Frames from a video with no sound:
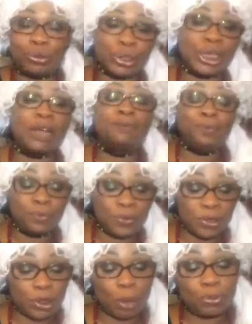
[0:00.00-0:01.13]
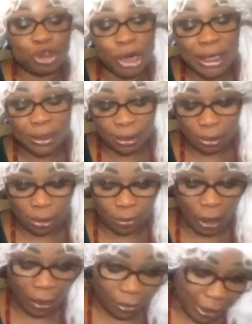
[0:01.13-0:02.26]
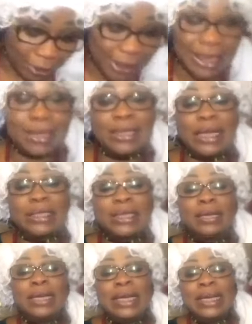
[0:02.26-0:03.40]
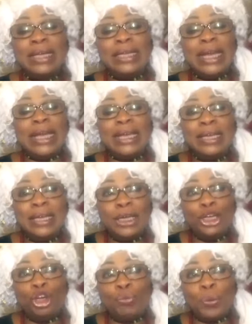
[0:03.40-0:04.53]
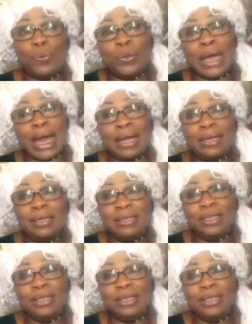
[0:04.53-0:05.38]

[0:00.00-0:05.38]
Orisha? Some traits, some characteristics that they, you know, people that,